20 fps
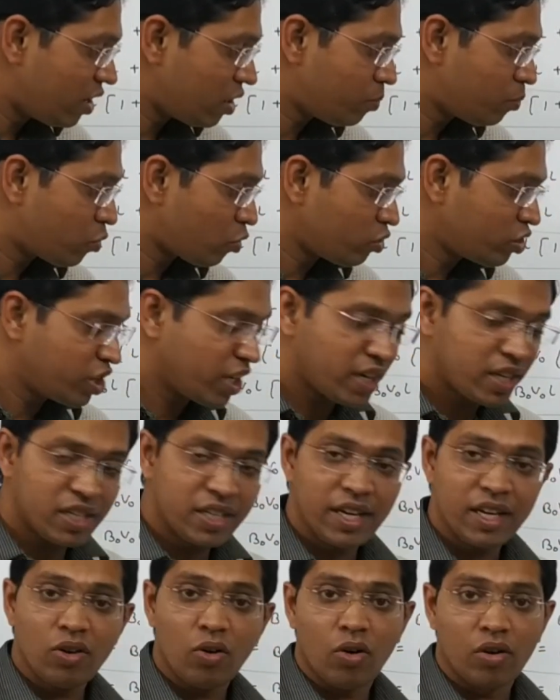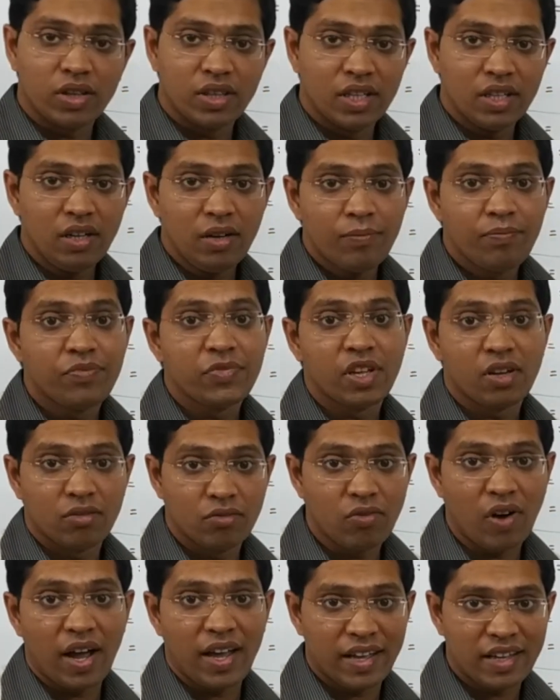projected on the
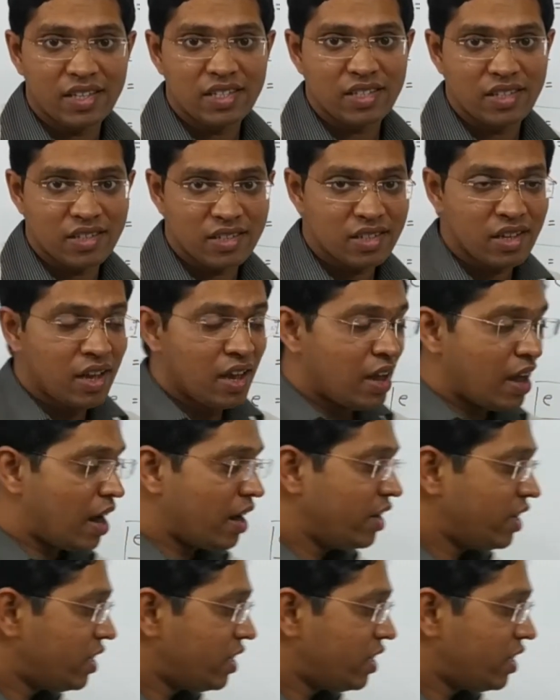y-axis, and it